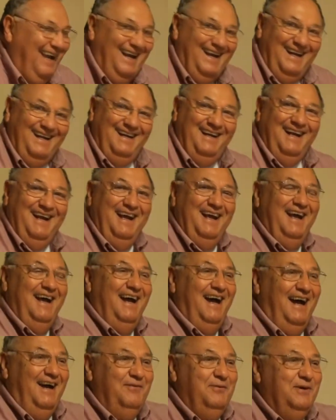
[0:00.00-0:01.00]
and
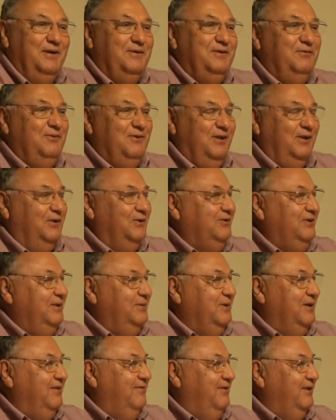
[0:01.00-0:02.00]
I worked closely
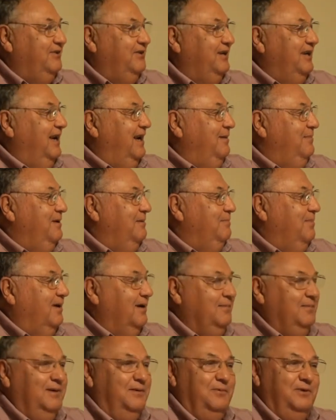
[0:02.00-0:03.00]
with Fish and Game
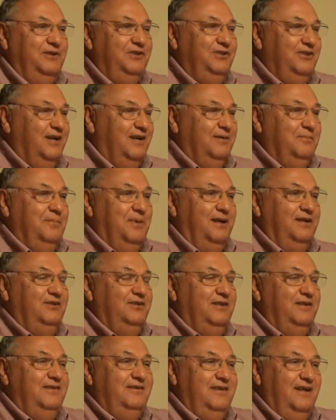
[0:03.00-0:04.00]
Department. We shared
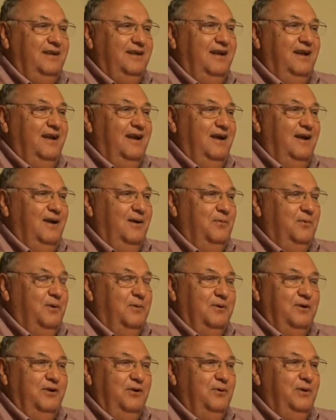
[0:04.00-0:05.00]
budgets, and we
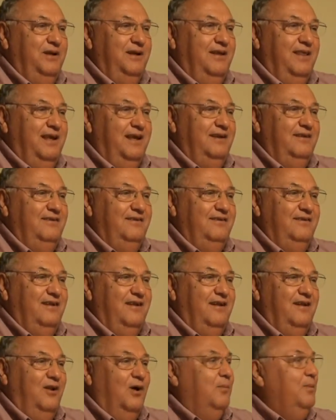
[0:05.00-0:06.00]
were doing things
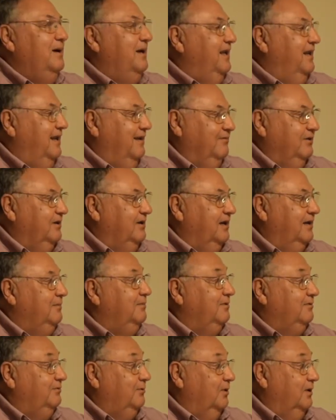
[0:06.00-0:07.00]
nobody had ever done
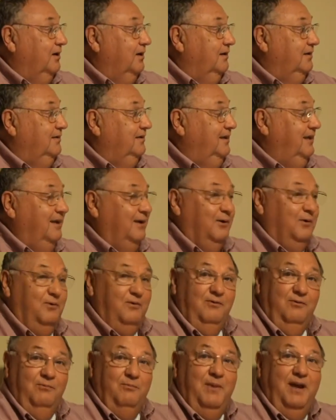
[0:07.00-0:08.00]
before you know,
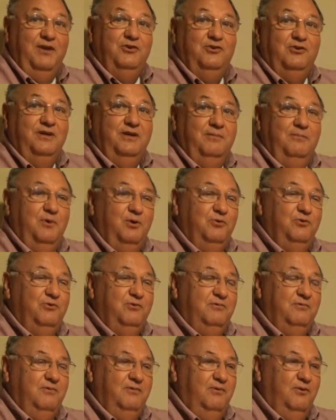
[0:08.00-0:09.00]
measuring
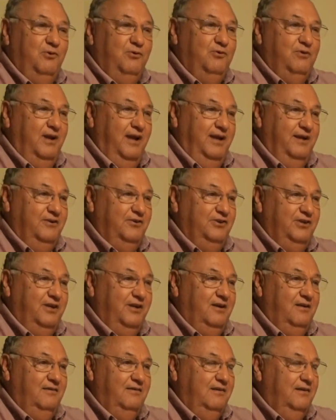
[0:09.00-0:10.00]
moose
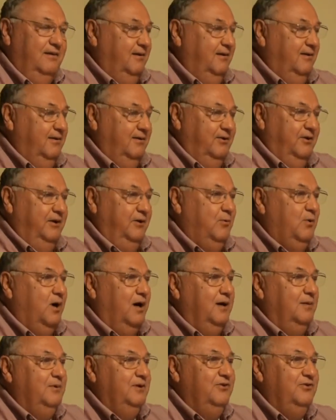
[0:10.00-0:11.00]
energy
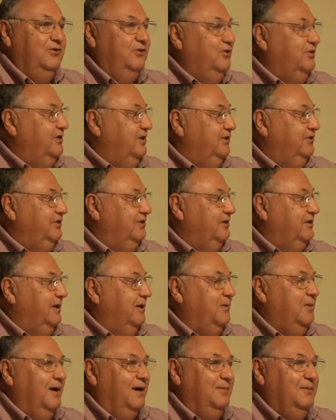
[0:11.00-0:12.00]
requirements, nutritional
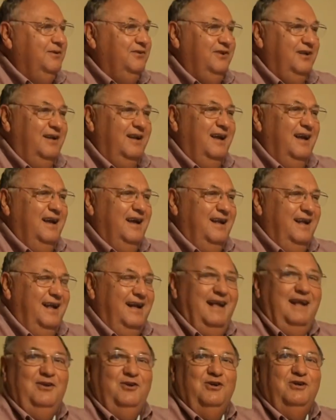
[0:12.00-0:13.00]
requirements, and
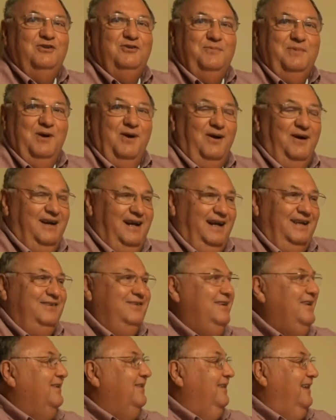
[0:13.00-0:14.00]
and that turns me on. I
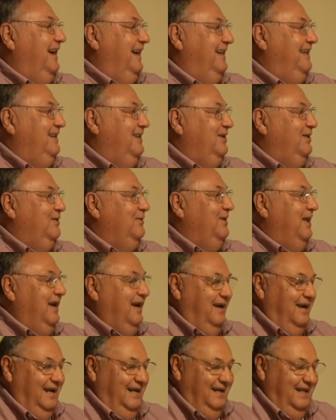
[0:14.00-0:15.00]
still like to do
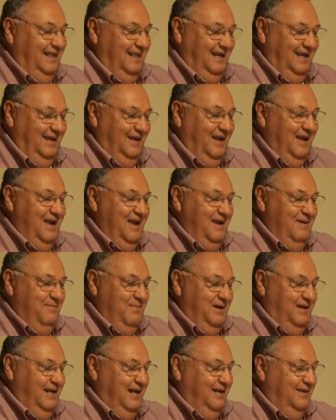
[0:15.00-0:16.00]
that kind of thing,
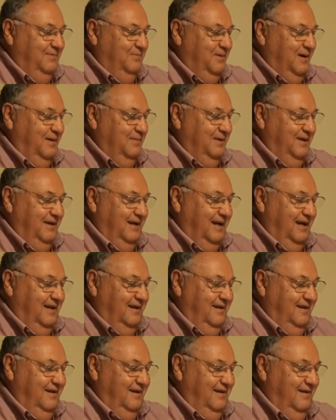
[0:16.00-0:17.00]
but that's probably
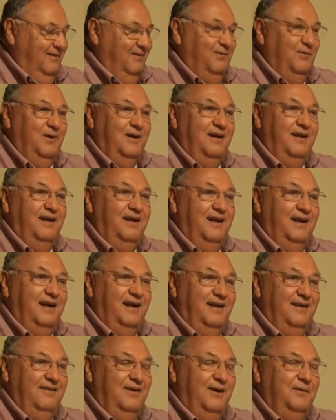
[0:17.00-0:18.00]
not what
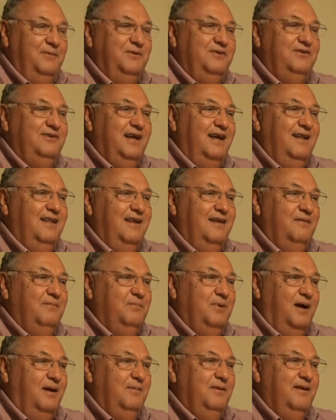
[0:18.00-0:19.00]
I, I would say. That
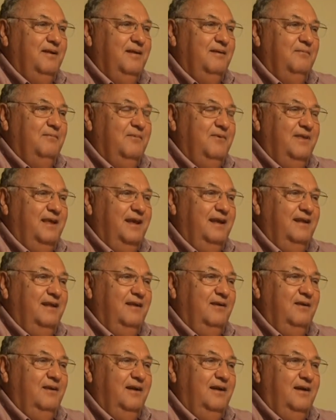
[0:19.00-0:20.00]
probably the
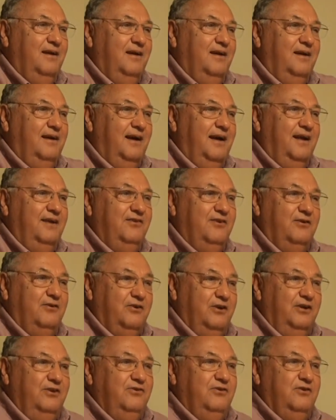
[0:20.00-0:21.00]
thing as a
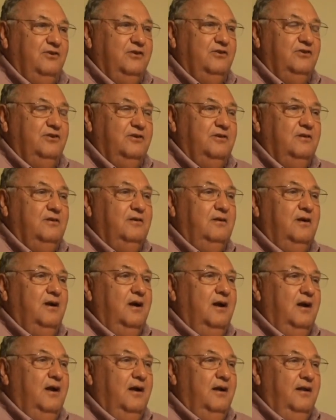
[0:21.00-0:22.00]
researcher,
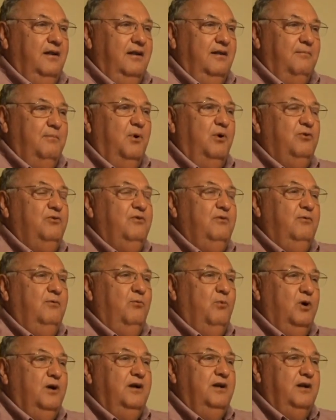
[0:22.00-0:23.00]
the most
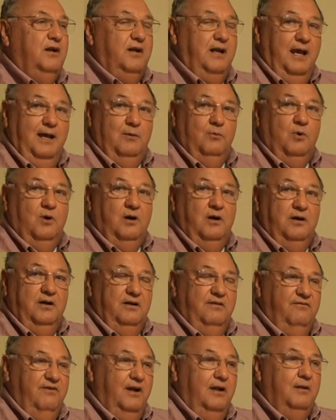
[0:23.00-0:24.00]
working on ANWR and
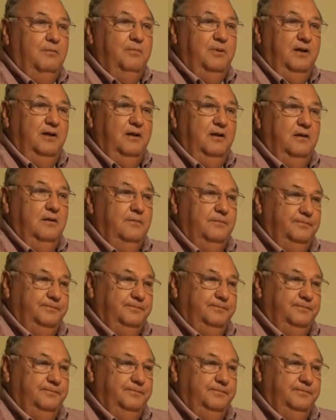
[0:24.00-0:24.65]
developing